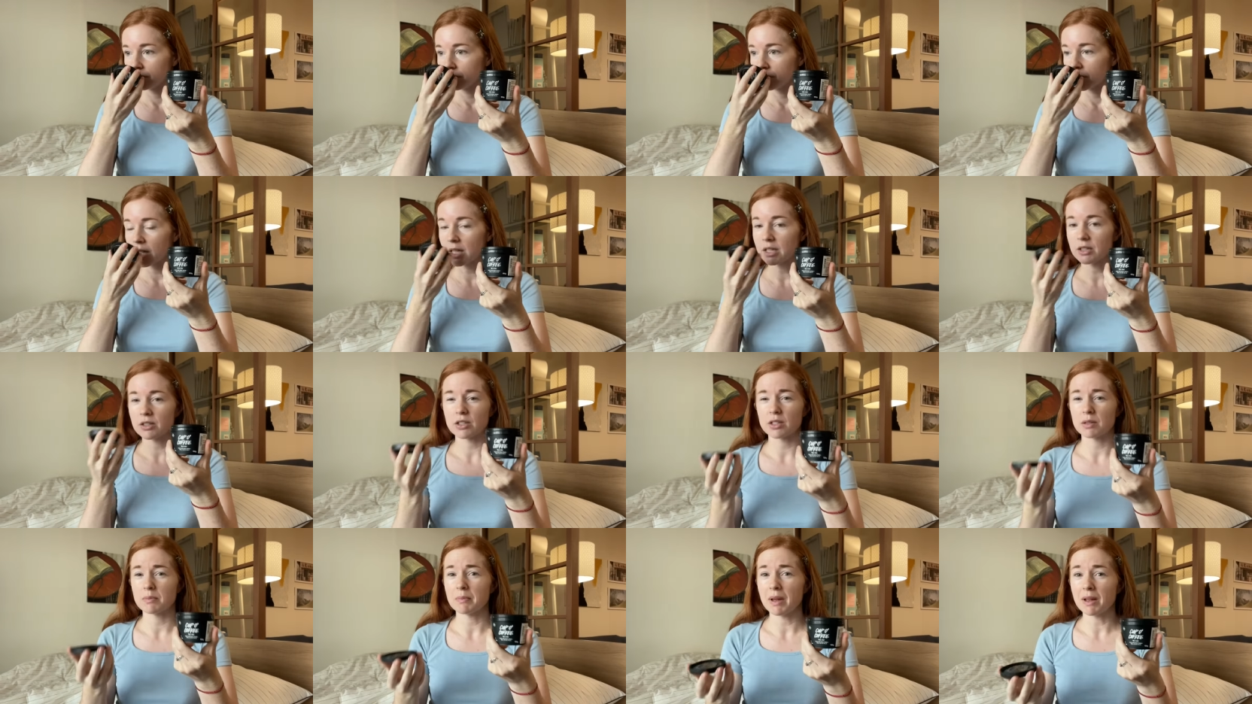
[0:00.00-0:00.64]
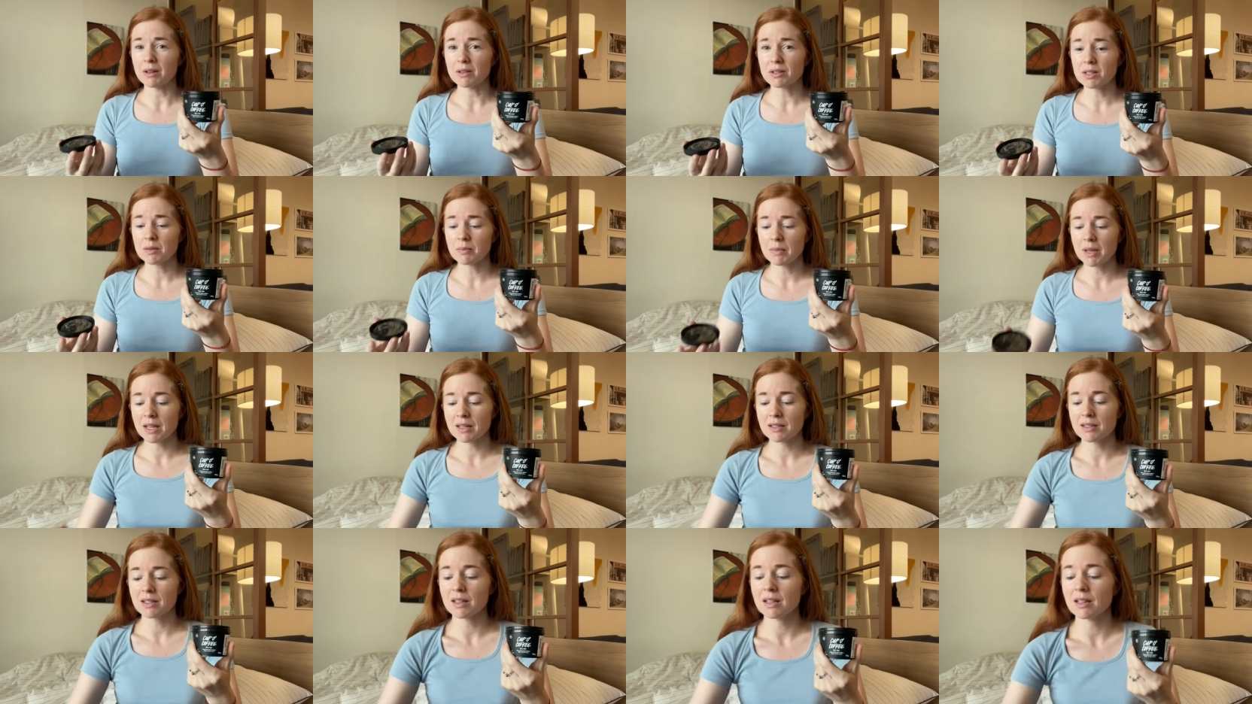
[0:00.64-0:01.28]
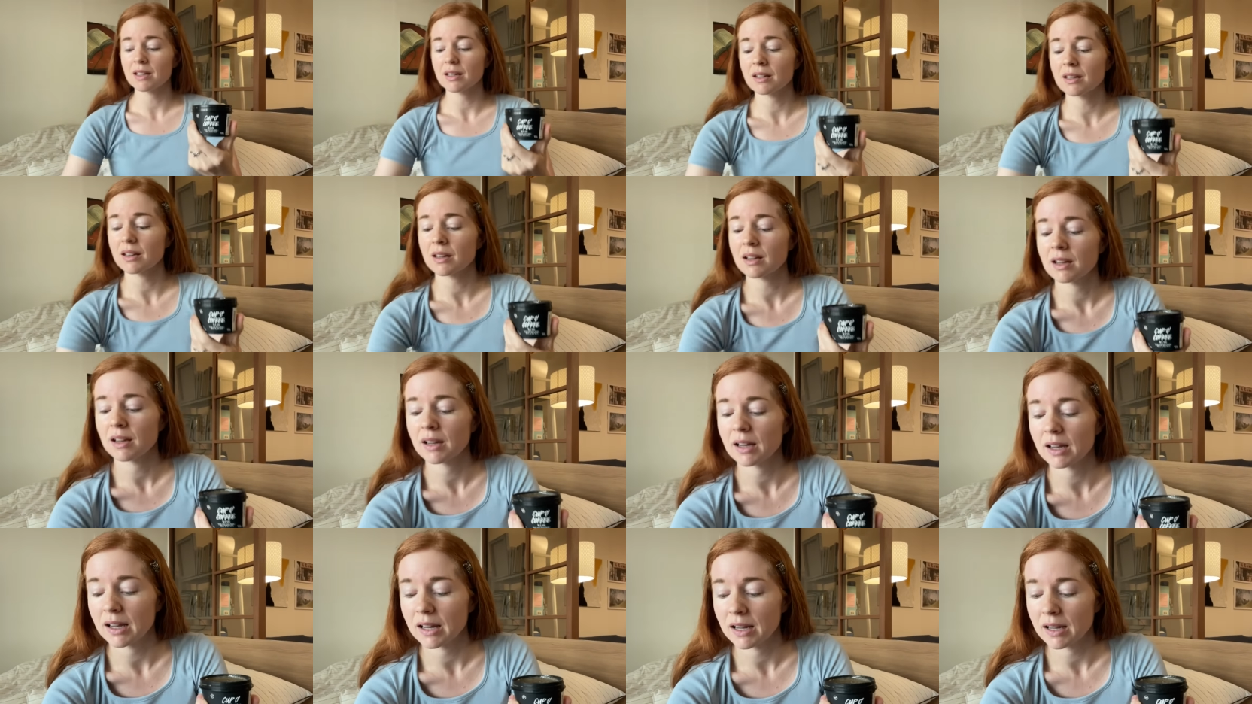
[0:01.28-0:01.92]
It smells amazing,
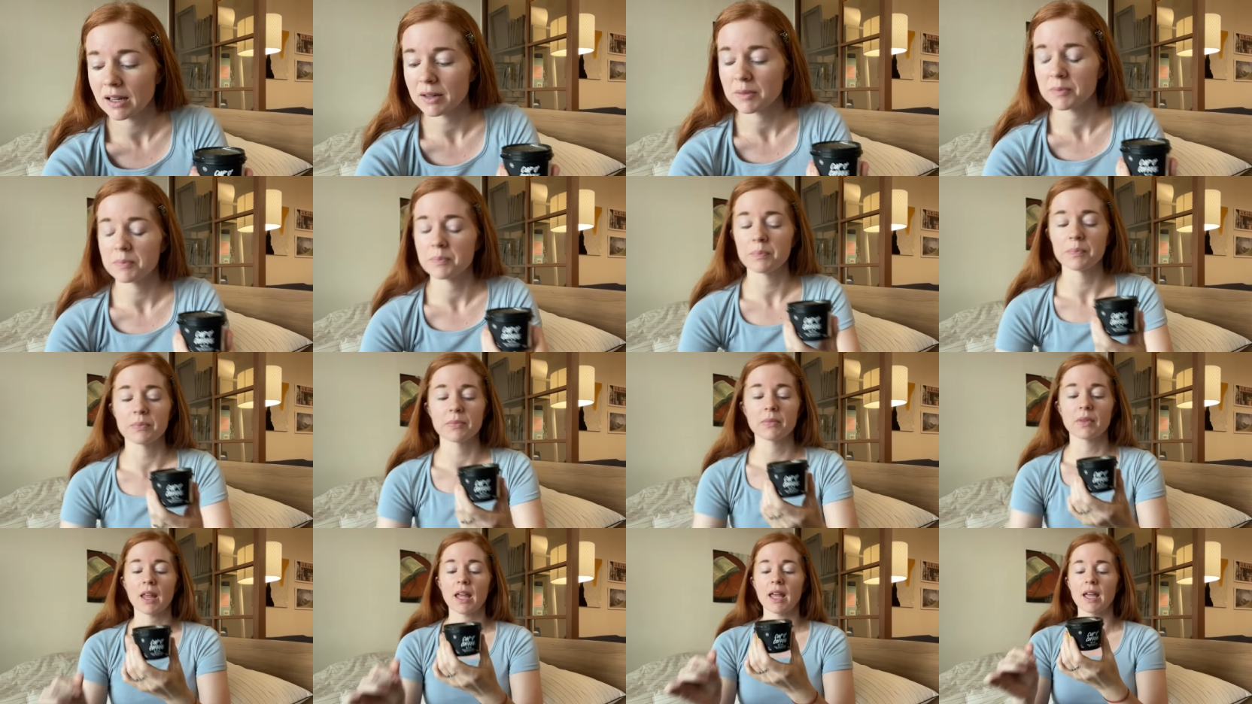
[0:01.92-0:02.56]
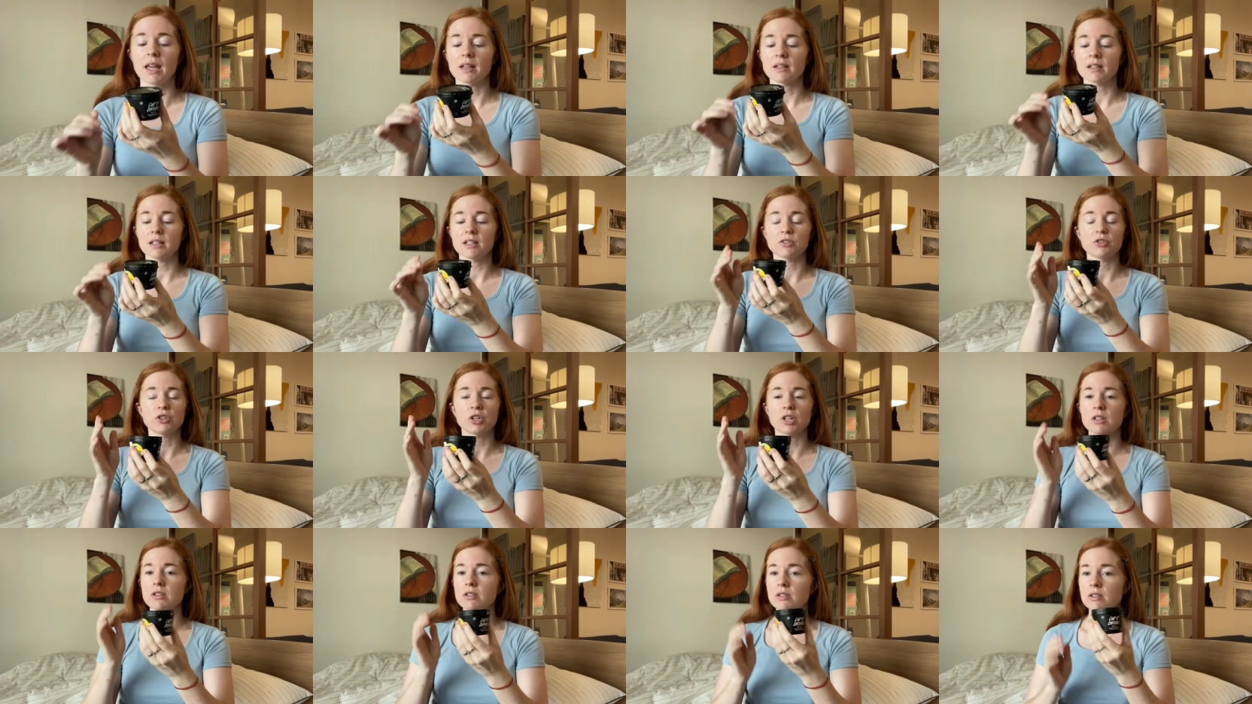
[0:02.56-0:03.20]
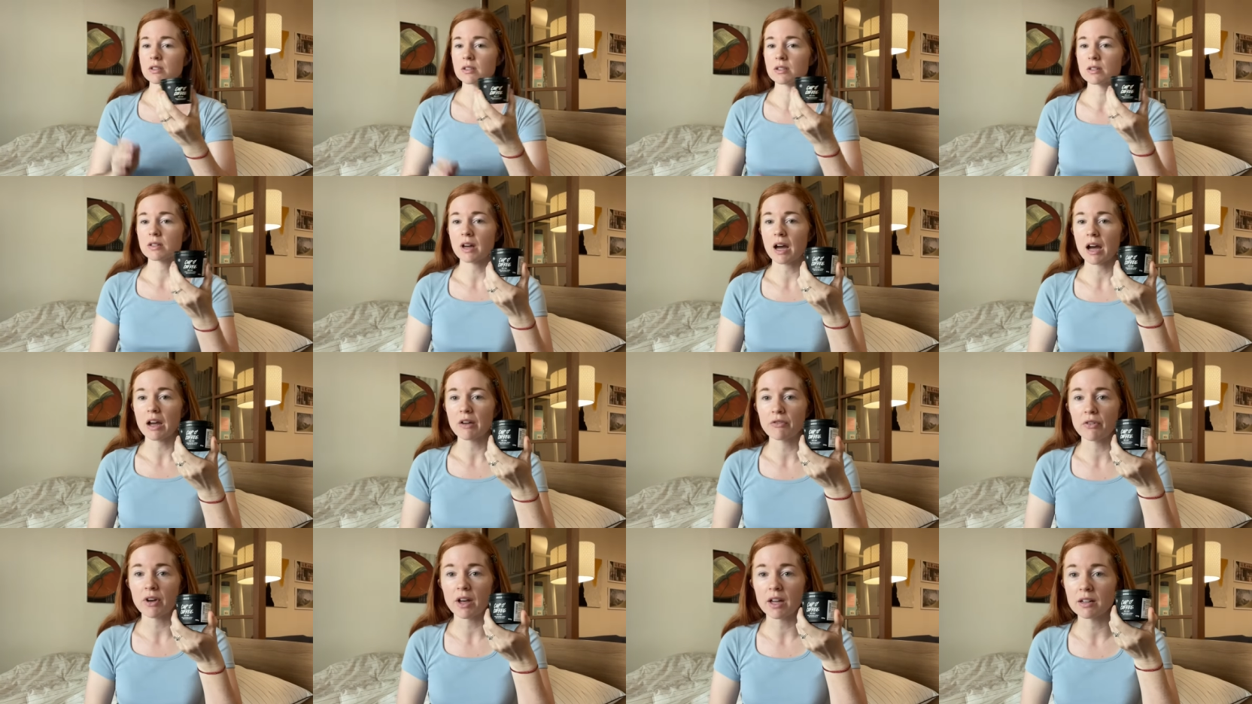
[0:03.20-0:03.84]
and it just,
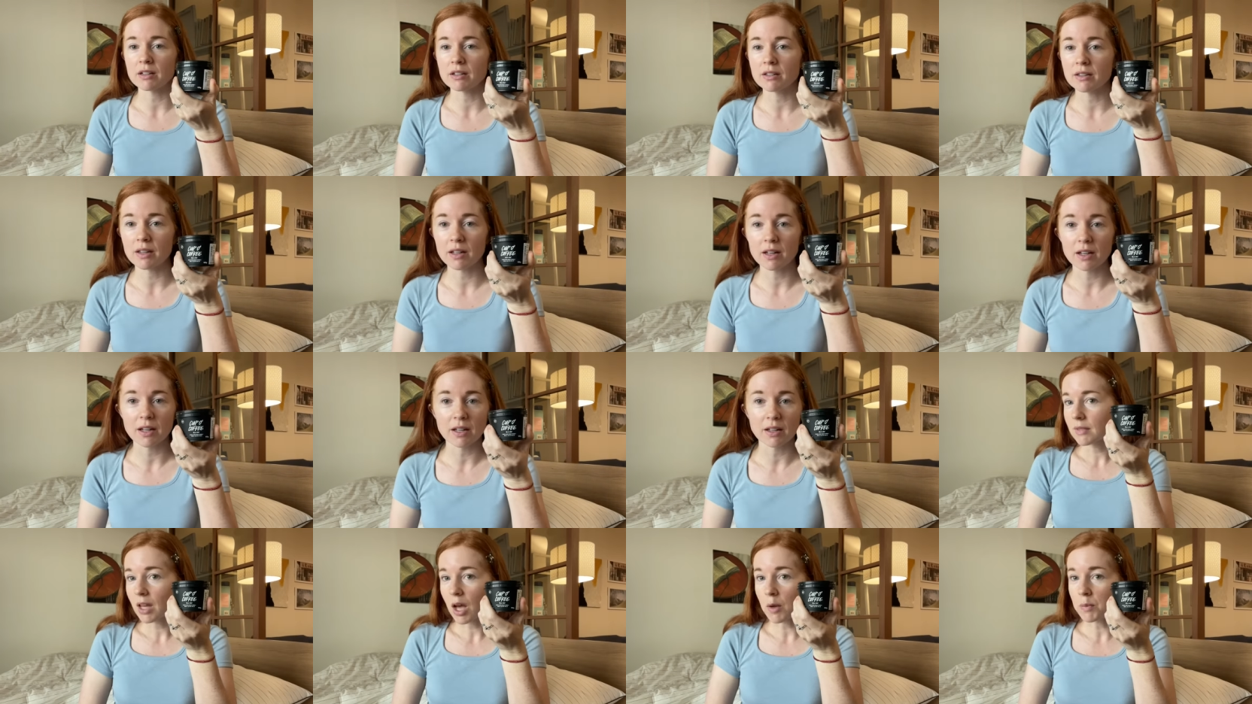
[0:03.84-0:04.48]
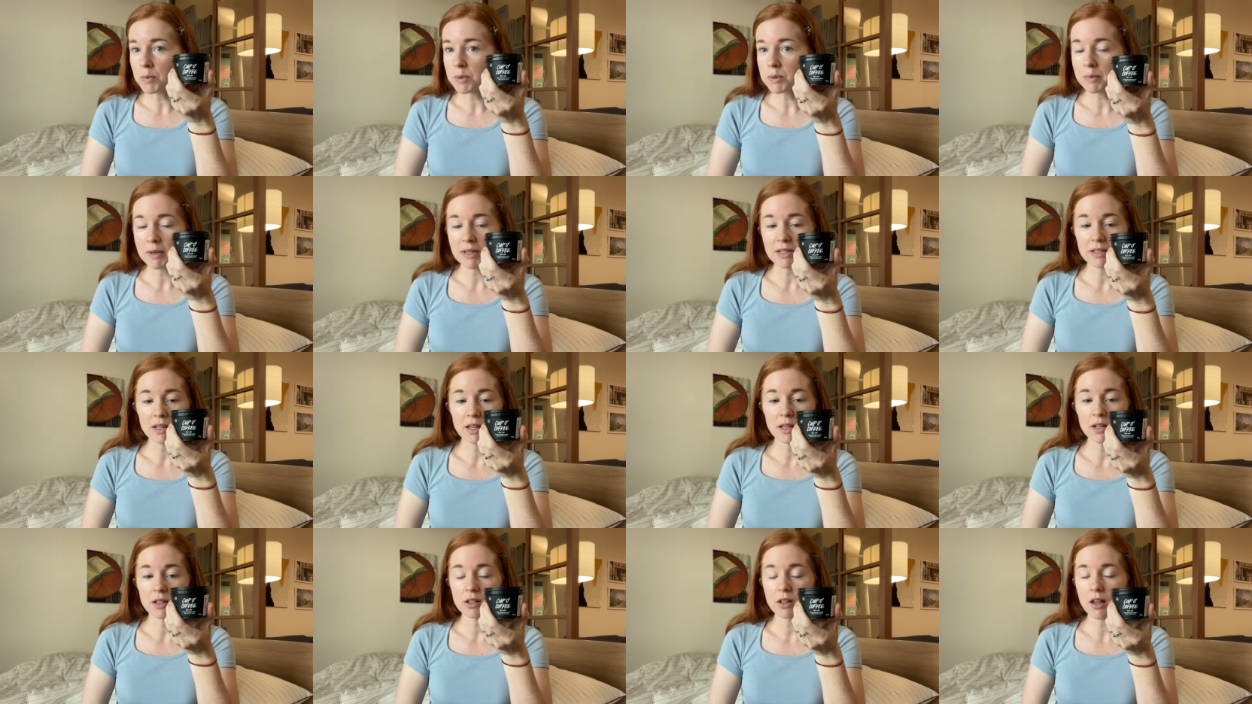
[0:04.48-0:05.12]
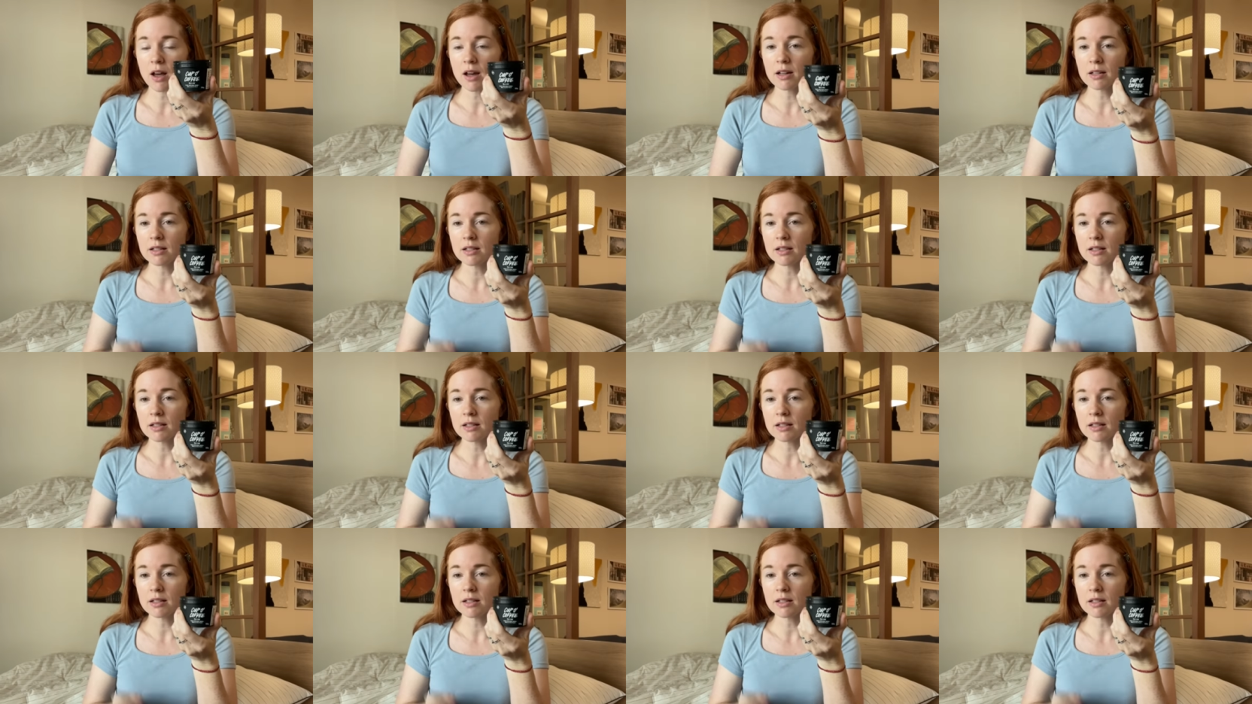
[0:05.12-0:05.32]
I find that it helps my skin a lot.